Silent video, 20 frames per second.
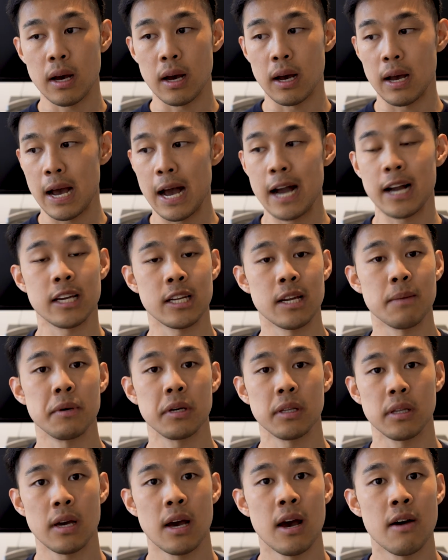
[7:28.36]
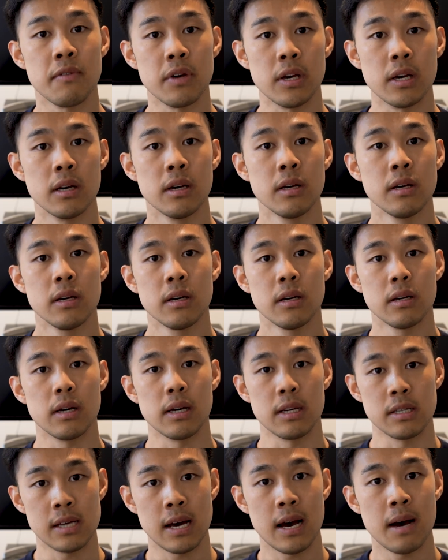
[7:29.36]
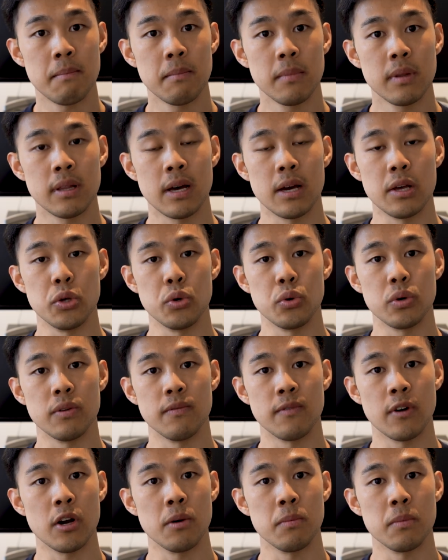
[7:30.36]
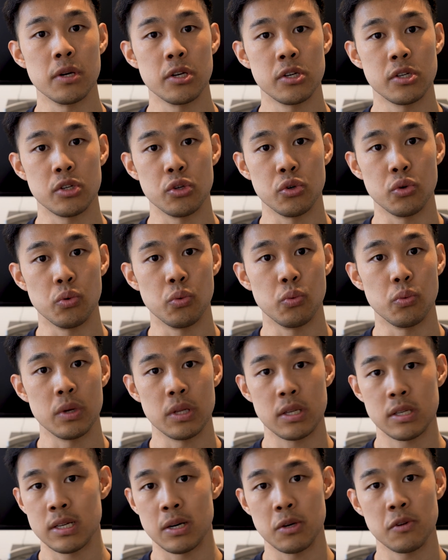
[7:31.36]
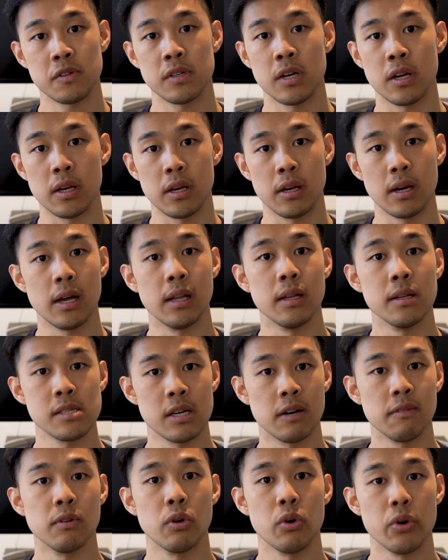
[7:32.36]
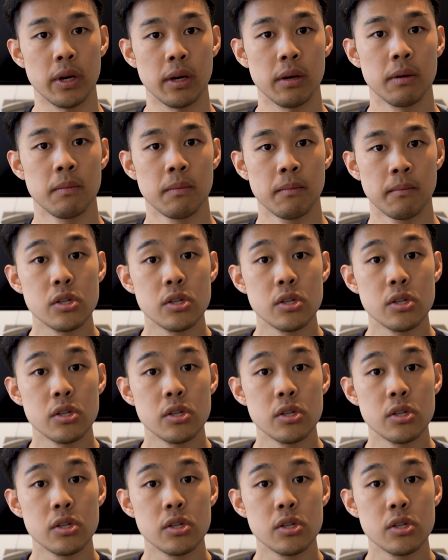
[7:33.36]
academically heavy exam that you can very much do with self-study and self-learning.